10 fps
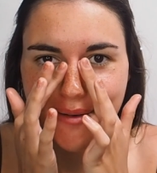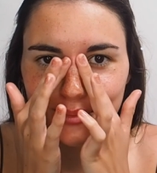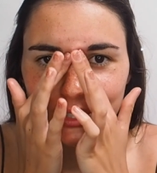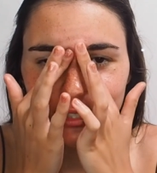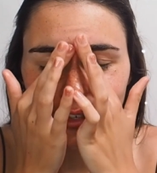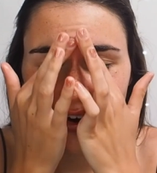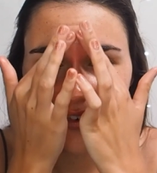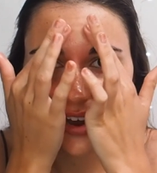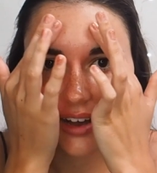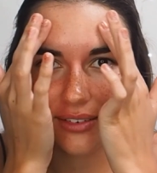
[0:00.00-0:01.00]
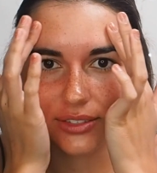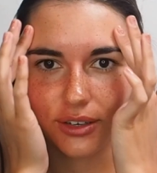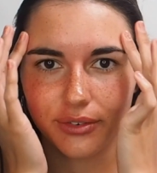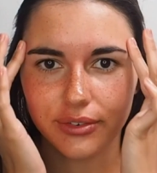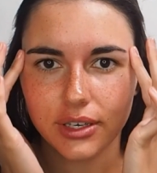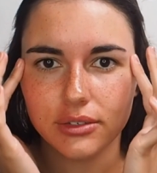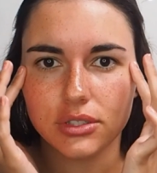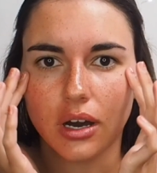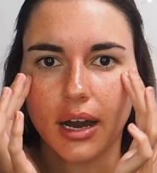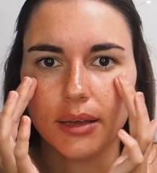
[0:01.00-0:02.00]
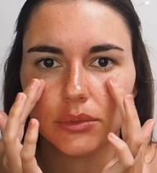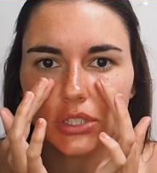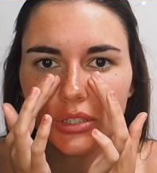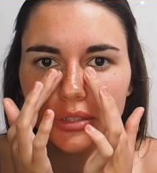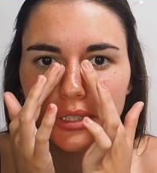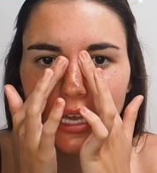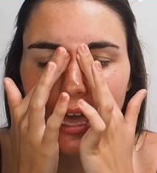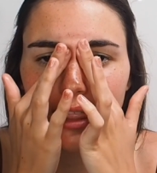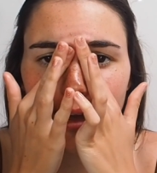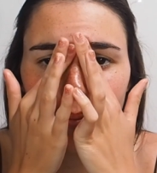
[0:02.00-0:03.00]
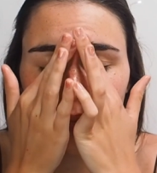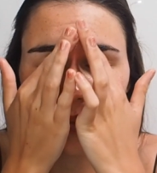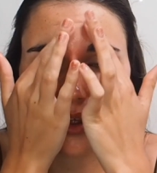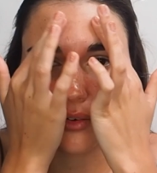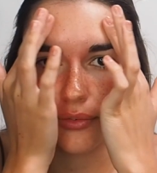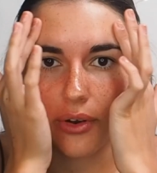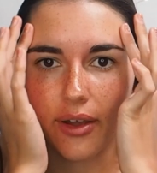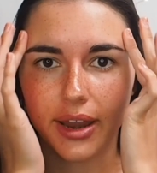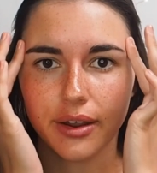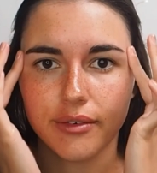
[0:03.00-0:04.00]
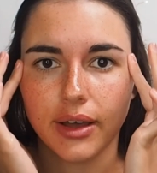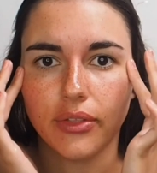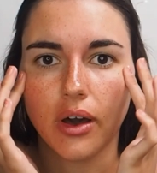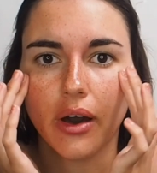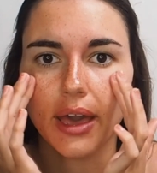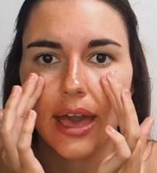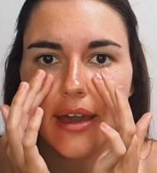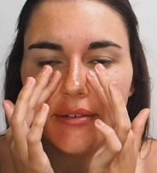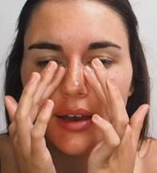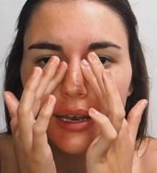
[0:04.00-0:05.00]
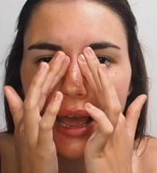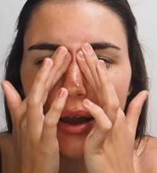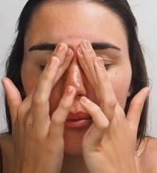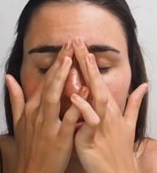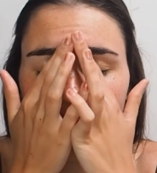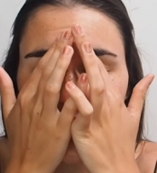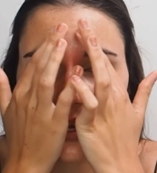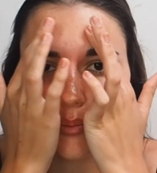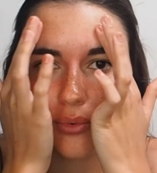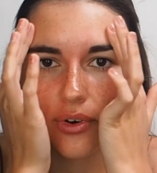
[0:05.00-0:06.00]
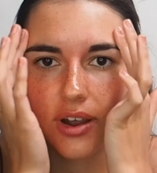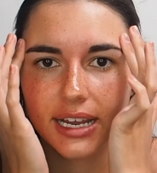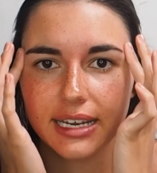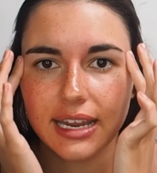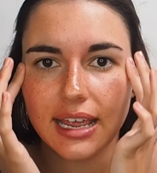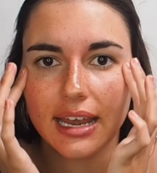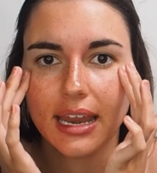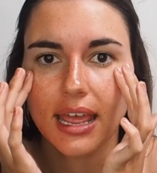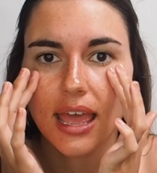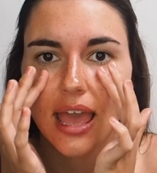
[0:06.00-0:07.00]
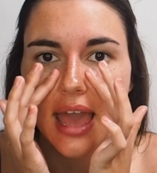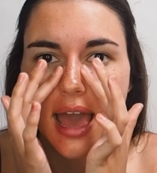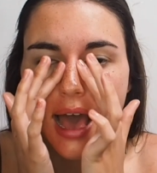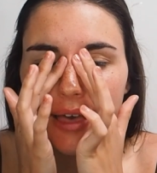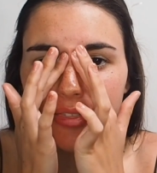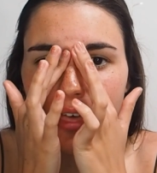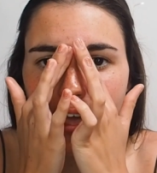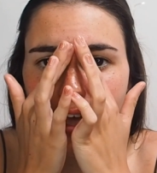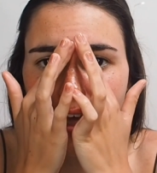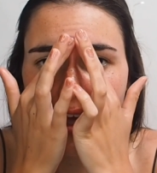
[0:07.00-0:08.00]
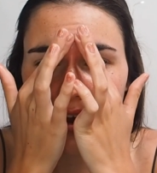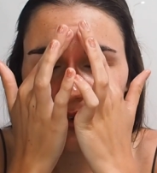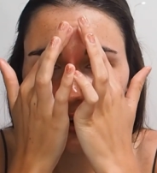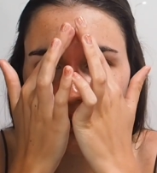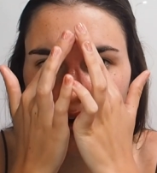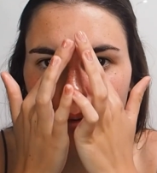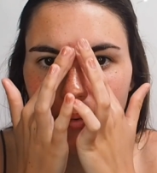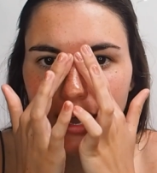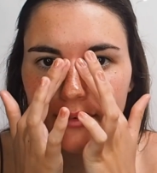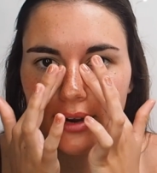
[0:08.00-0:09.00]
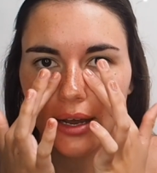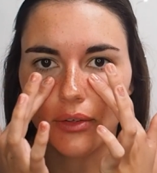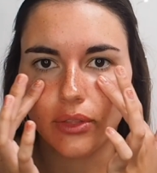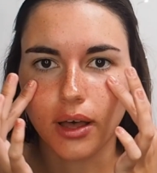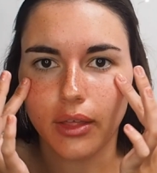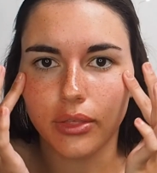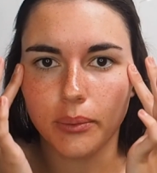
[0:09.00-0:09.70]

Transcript: Just go around a few times just to get that blood flowing around the eye area and help with any brightening. And then we're going to go back round the other